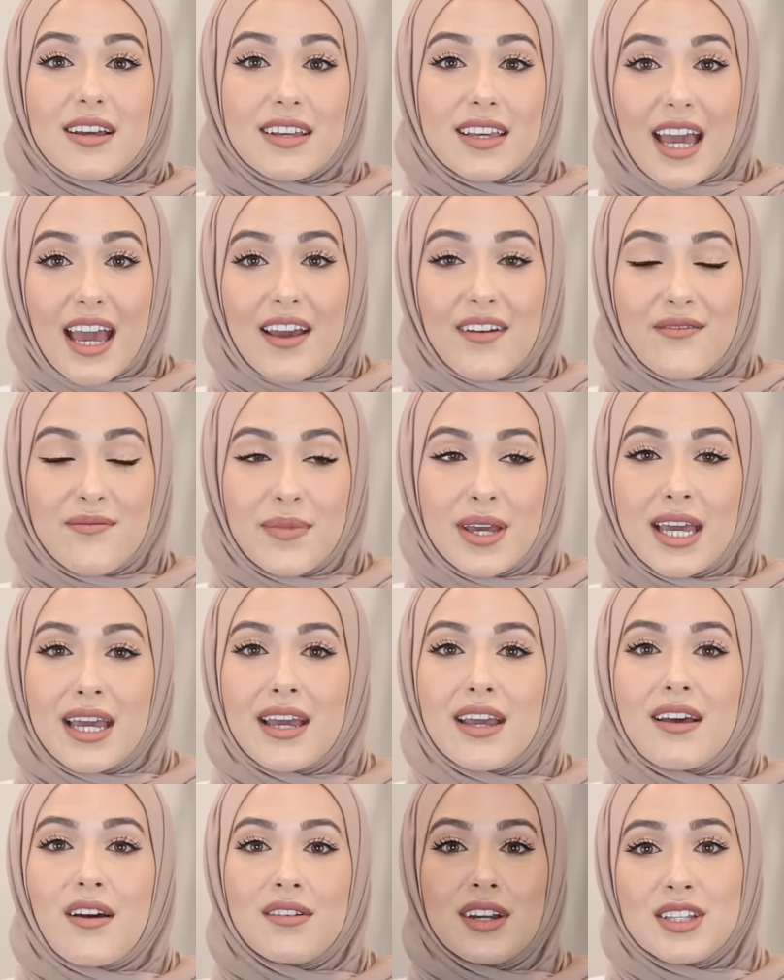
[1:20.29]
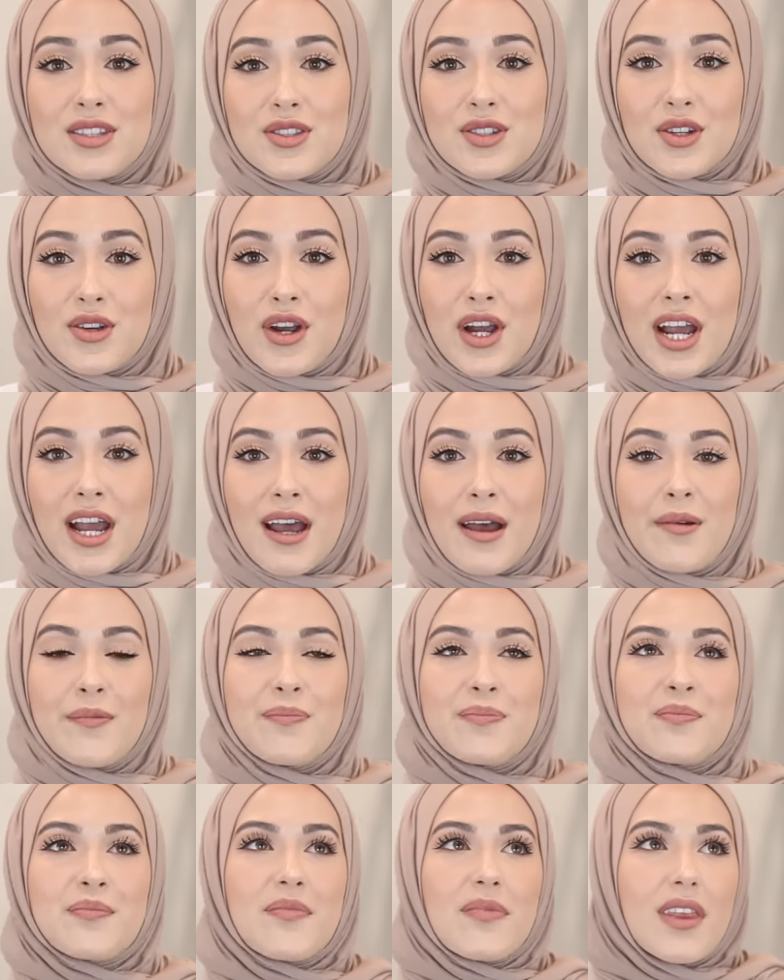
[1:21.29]
gave me on
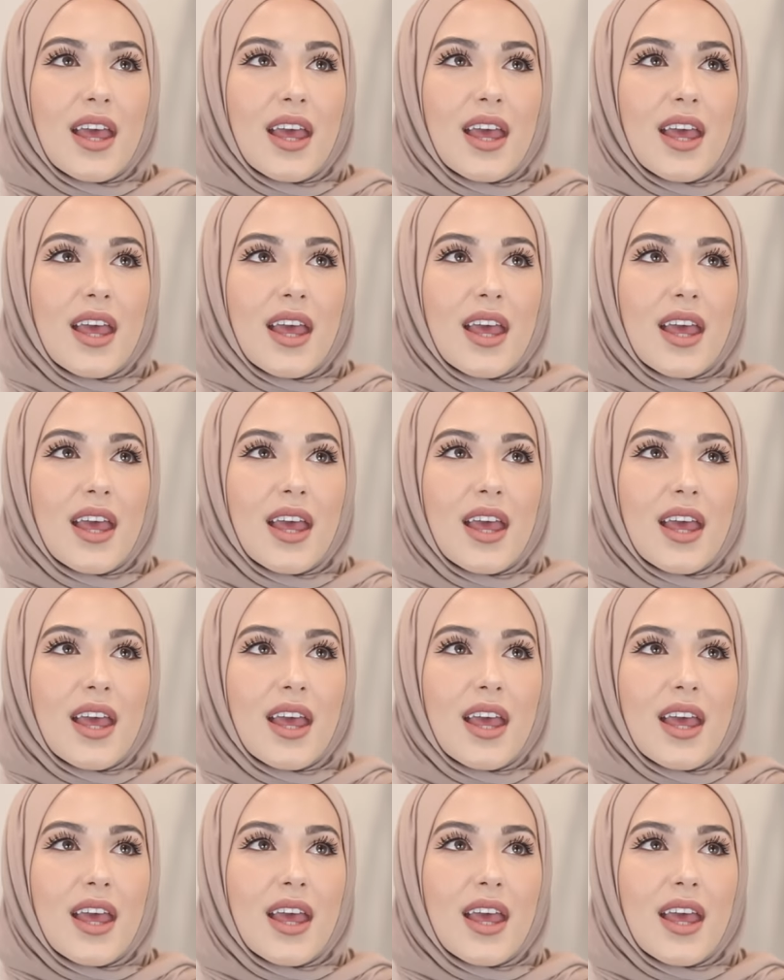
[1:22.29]
Instagram.